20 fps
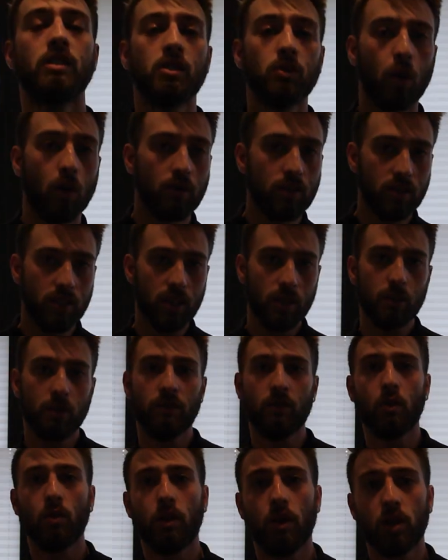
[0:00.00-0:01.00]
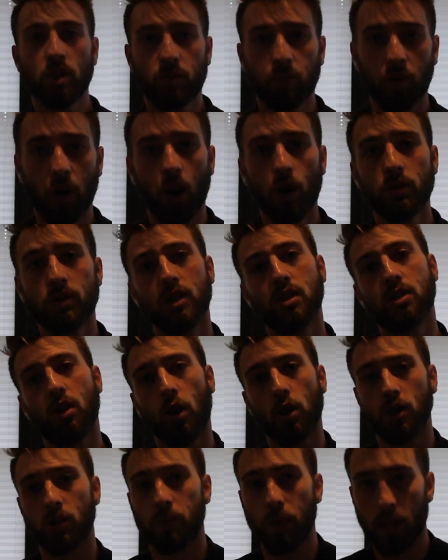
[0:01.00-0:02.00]
So obviously with all those pros there's
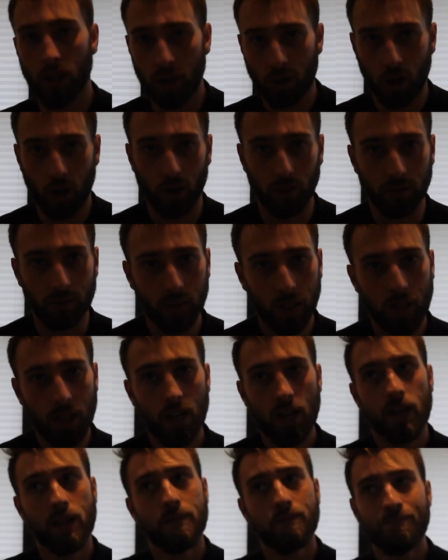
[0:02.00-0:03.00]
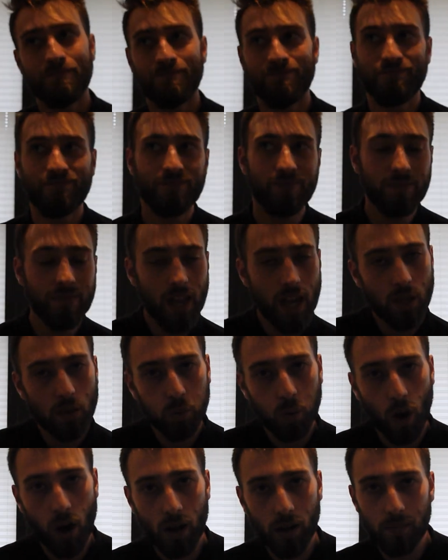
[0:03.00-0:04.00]
got to be a con. There's
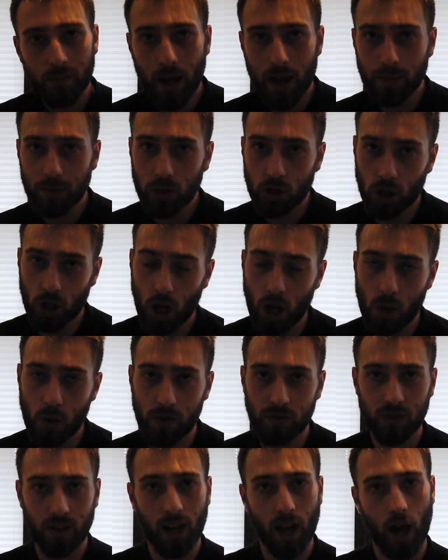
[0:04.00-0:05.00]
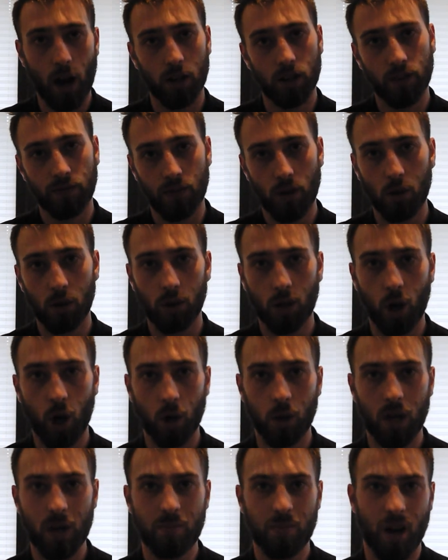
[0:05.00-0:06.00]
one, maybe two if you're counting the fuel
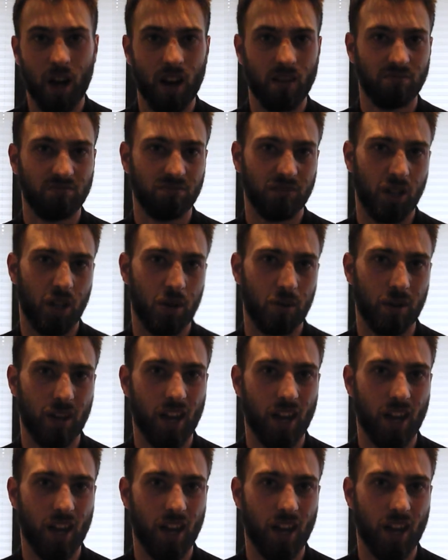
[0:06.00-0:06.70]
economy, but who